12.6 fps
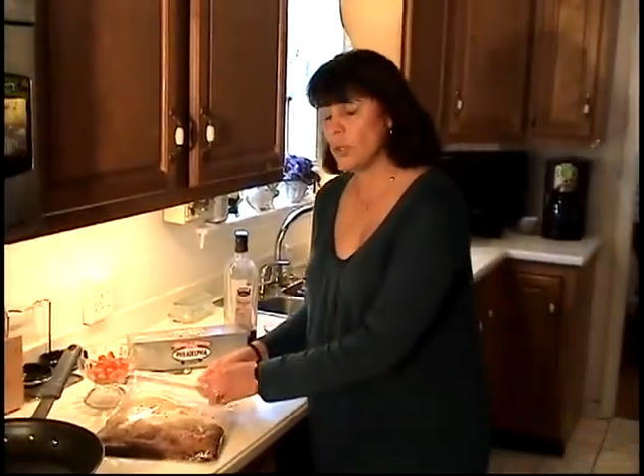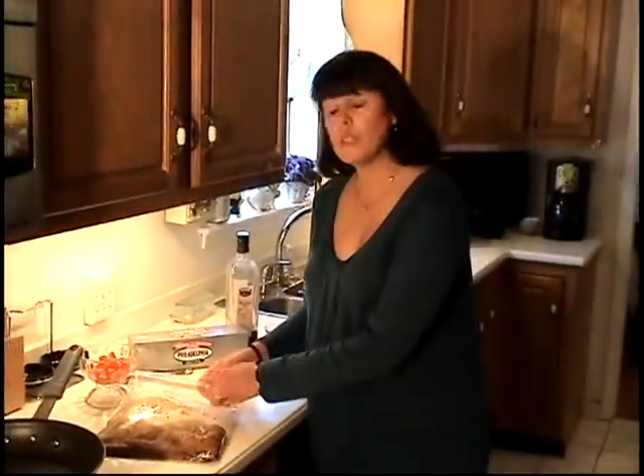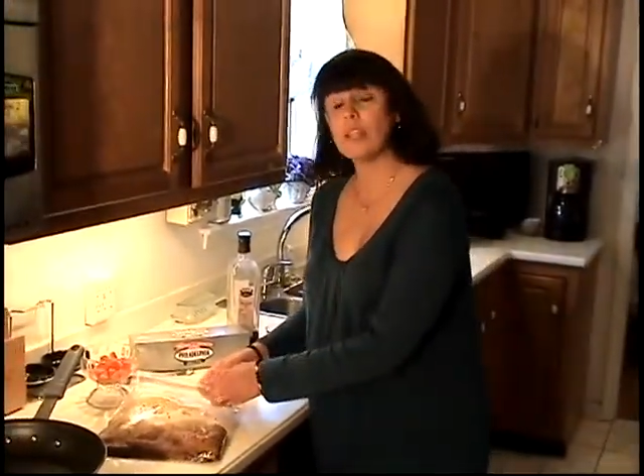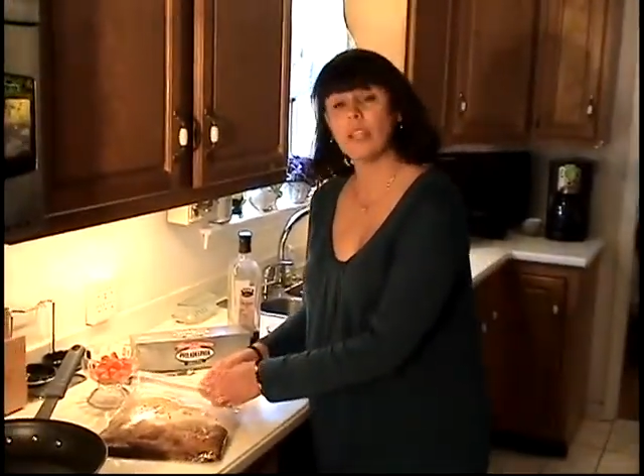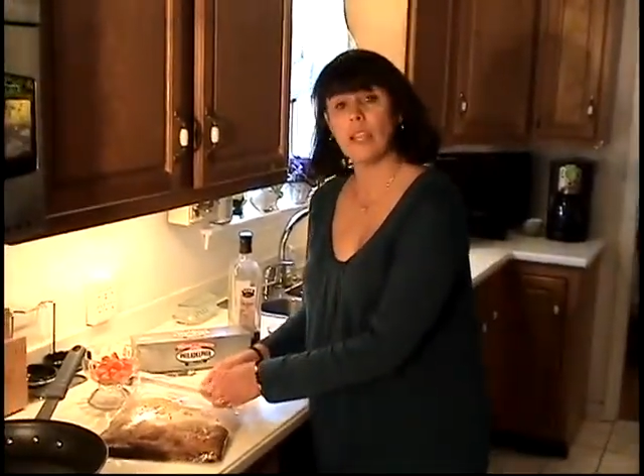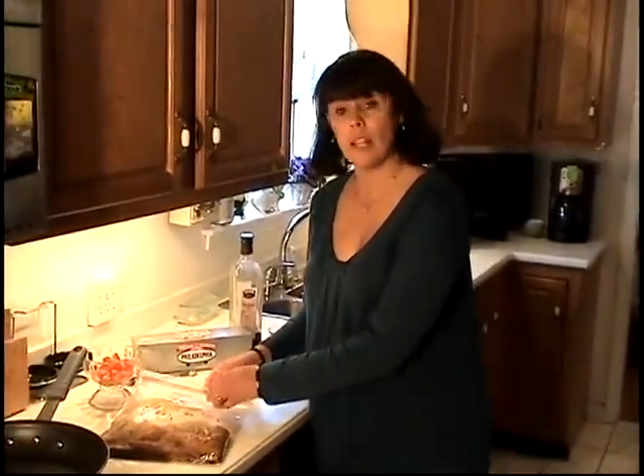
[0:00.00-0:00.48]
our
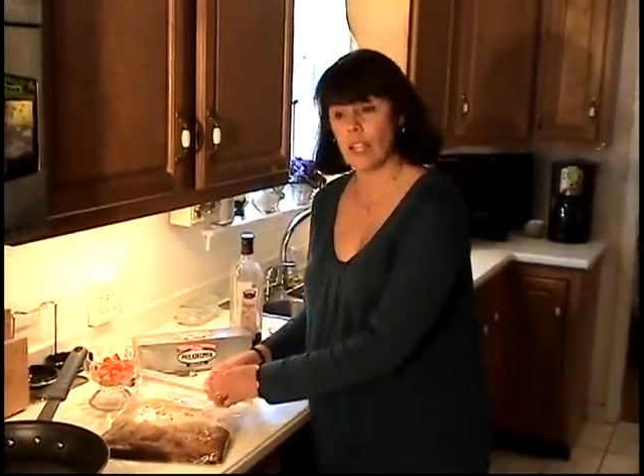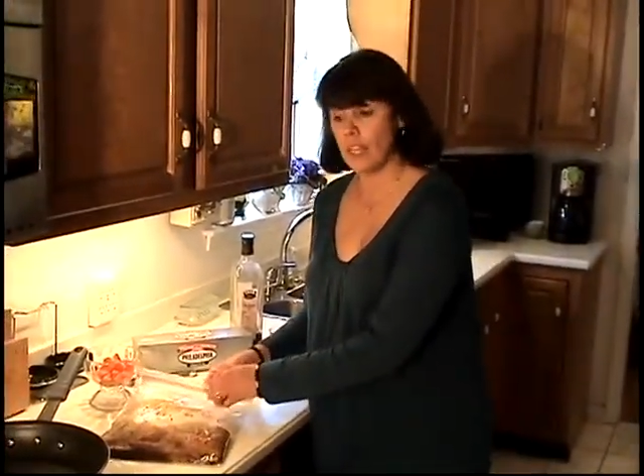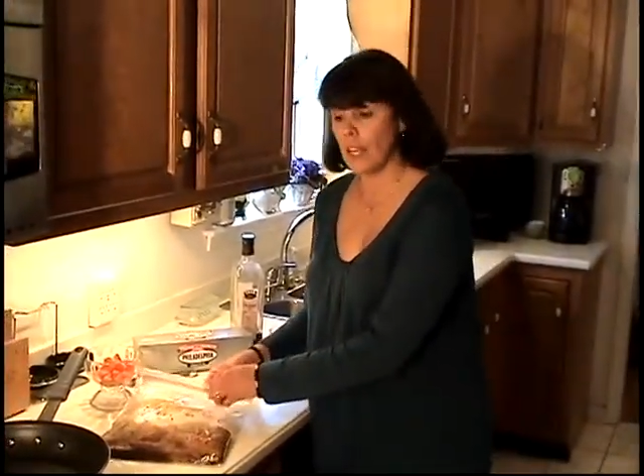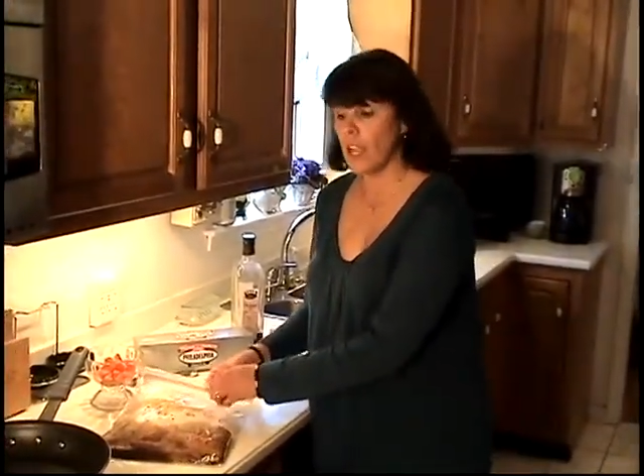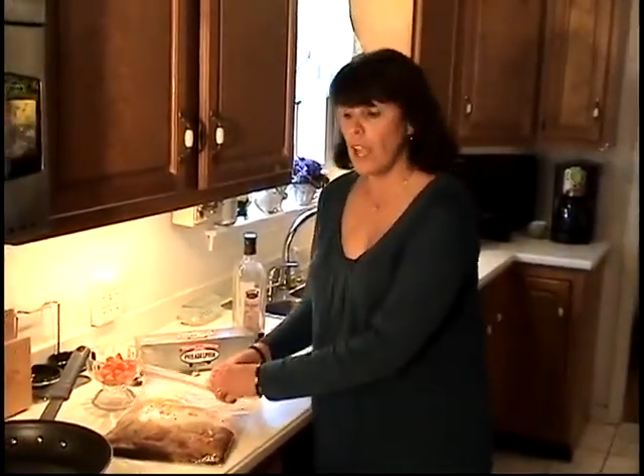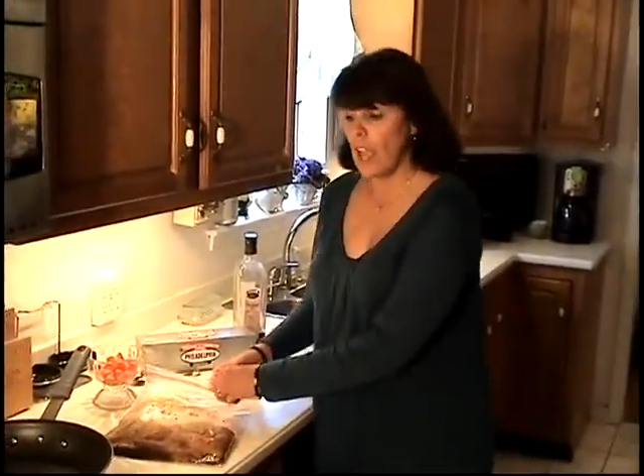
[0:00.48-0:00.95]
skillet.
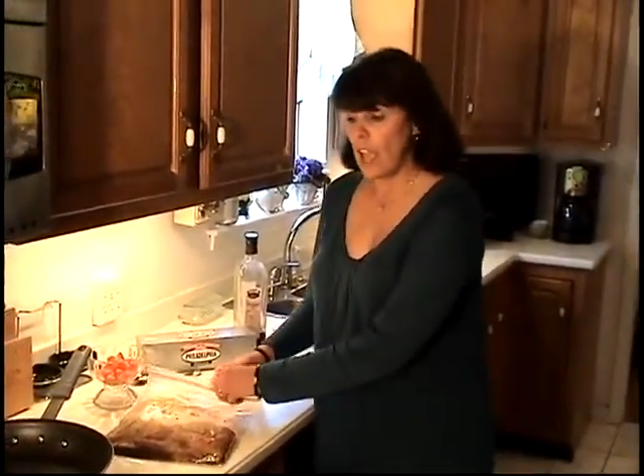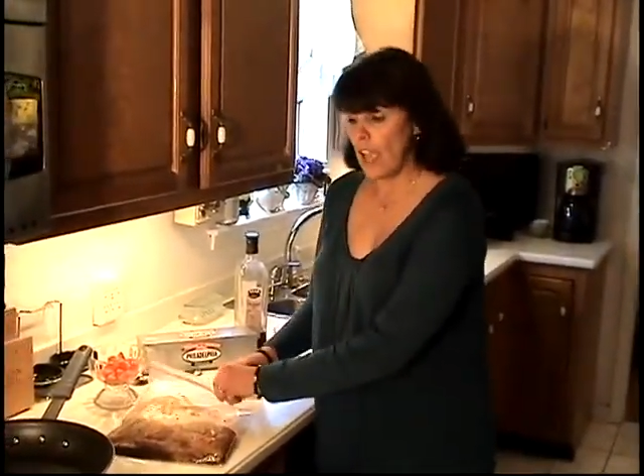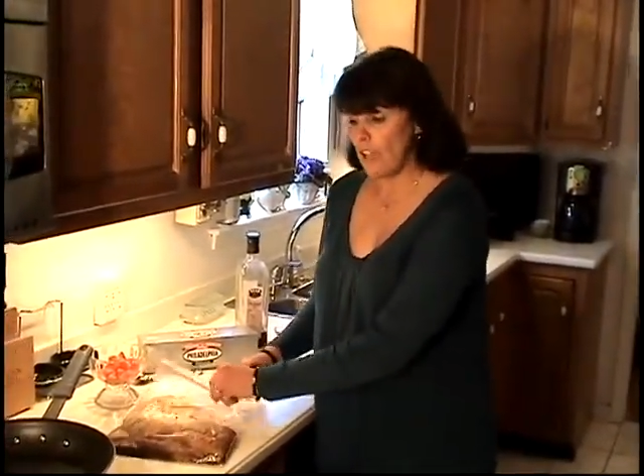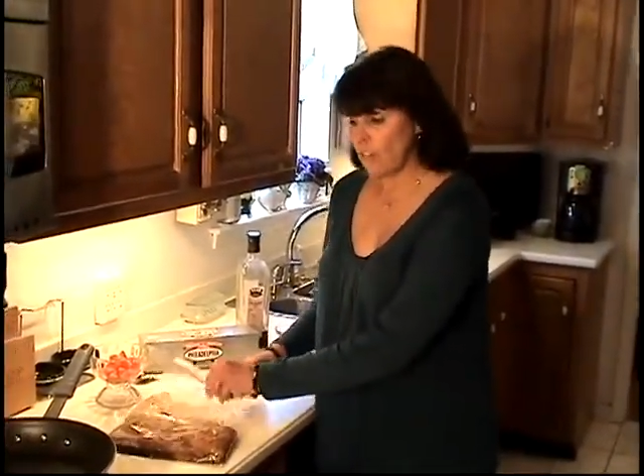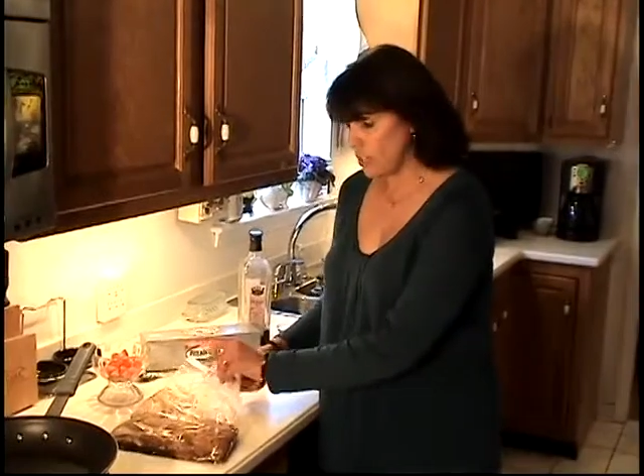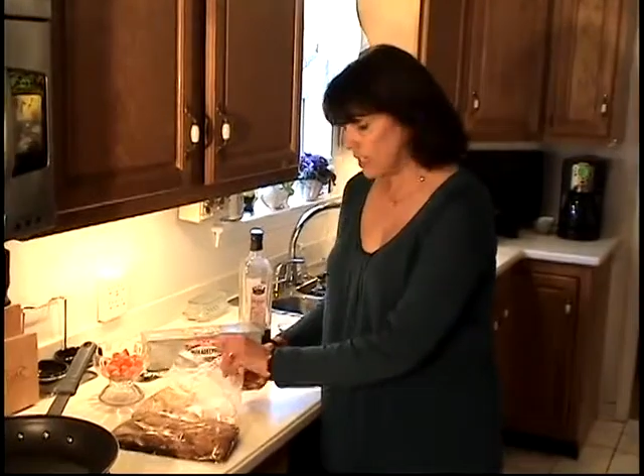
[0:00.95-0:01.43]
I
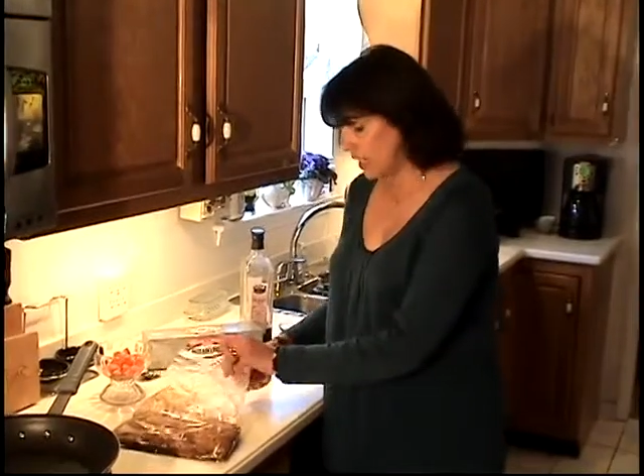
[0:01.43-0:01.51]
have our